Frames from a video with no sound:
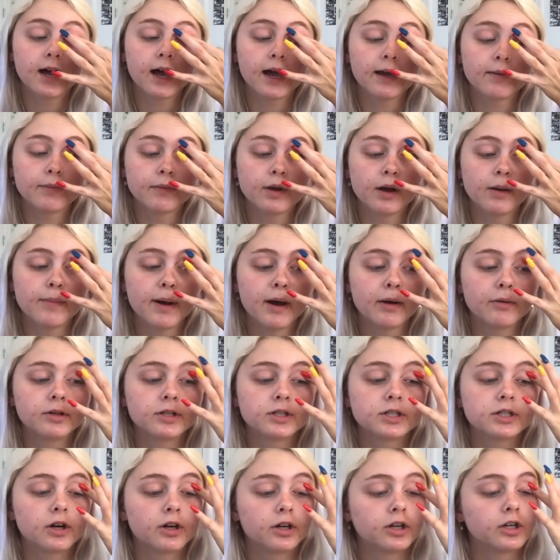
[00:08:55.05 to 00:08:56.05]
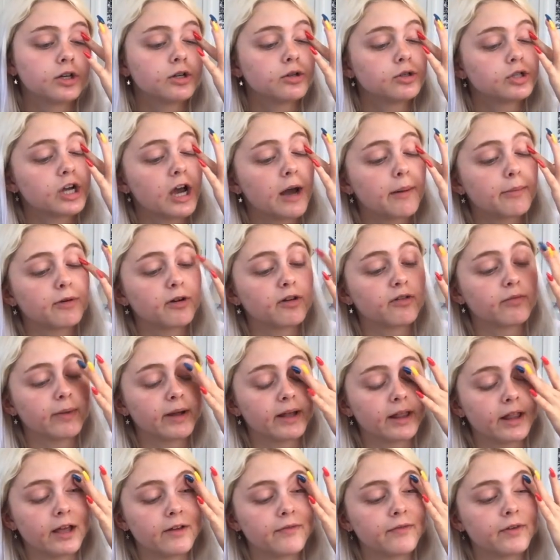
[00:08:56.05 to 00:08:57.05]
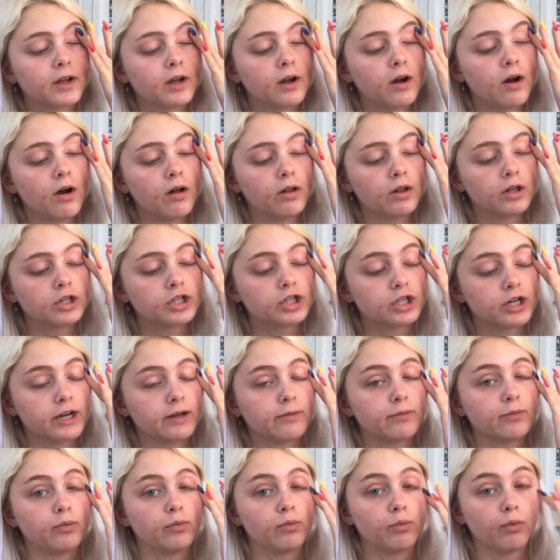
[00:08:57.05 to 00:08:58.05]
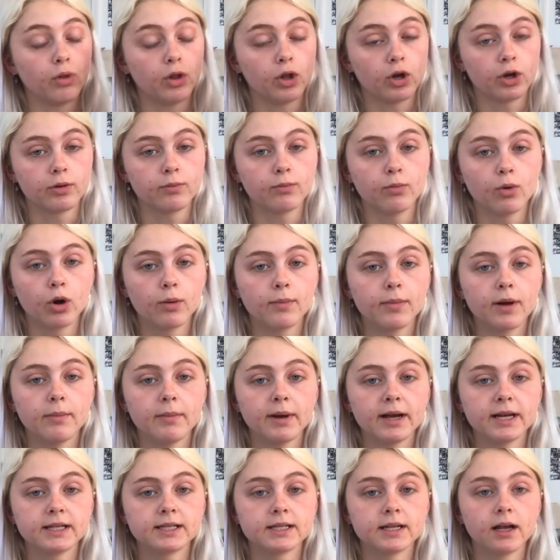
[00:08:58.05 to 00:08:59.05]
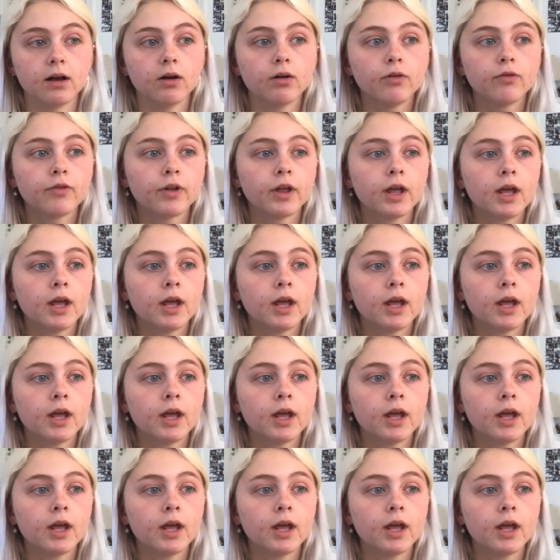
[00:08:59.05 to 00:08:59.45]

I'm about to start a new chapter of my life in college and I will learn more about myself,